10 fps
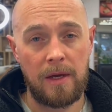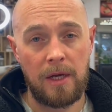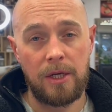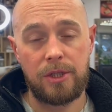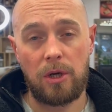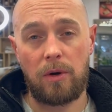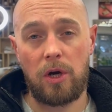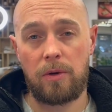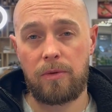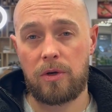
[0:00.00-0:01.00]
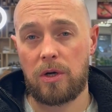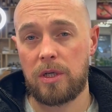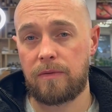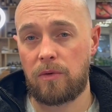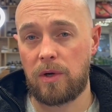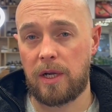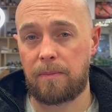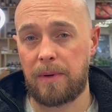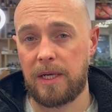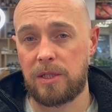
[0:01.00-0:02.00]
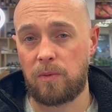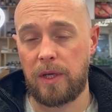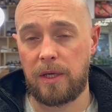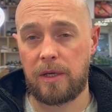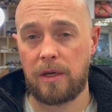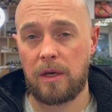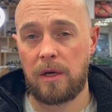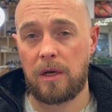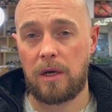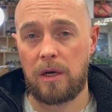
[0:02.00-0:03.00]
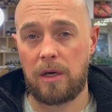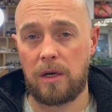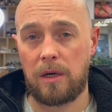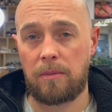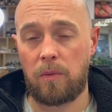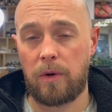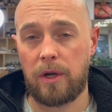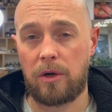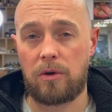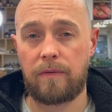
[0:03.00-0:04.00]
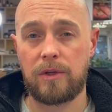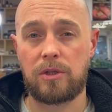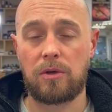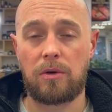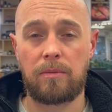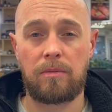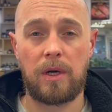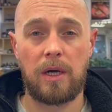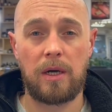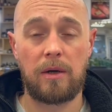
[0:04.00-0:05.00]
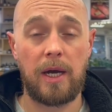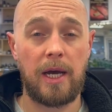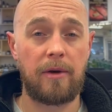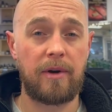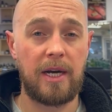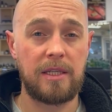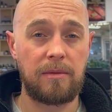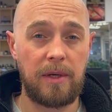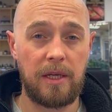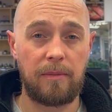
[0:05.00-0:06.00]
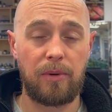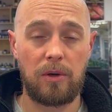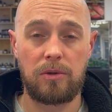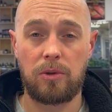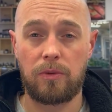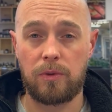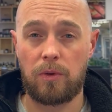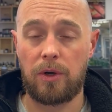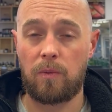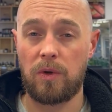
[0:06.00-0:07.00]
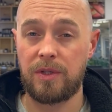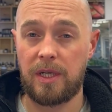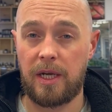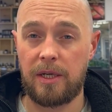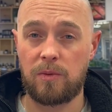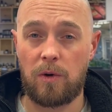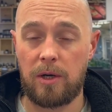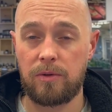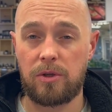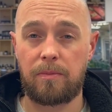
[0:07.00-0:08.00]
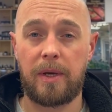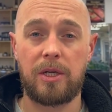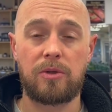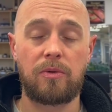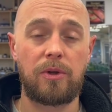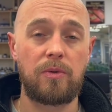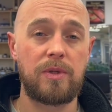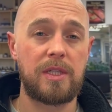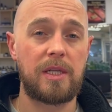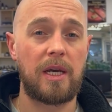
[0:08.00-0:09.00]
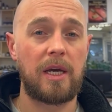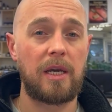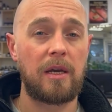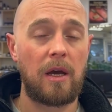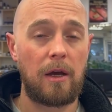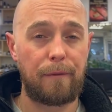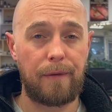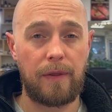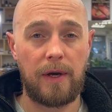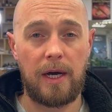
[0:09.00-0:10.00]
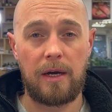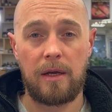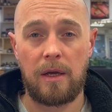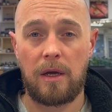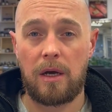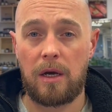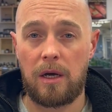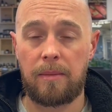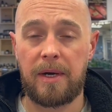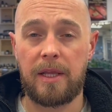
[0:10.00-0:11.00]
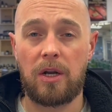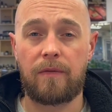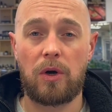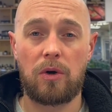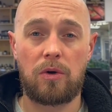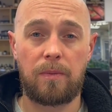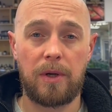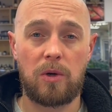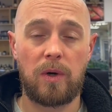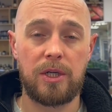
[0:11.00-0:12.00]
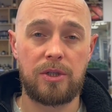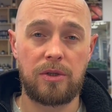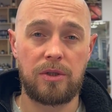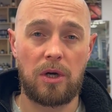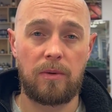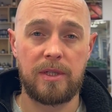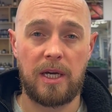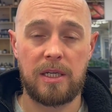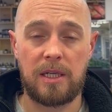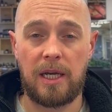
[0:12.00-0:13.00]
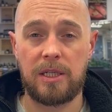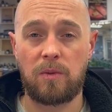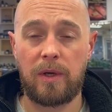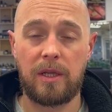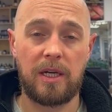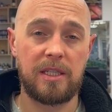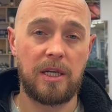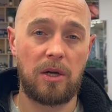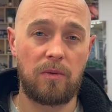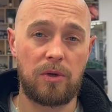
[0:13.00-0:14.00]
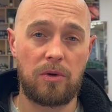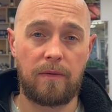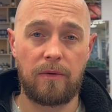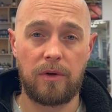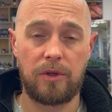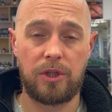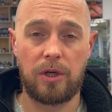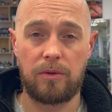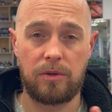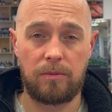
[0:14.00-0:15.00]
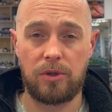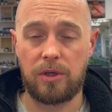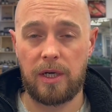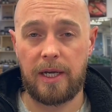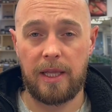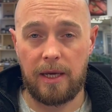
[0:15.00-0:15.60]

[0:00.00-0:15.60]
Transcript: So I hope you guys have all had a blessed week. We're going to cover some hair anatomy in the Pro Tools 101 today as well, so make sure you stay for that. And then I've got a couple of questions that I was asked last week that I said I would cover on the show, so I'm just going to get them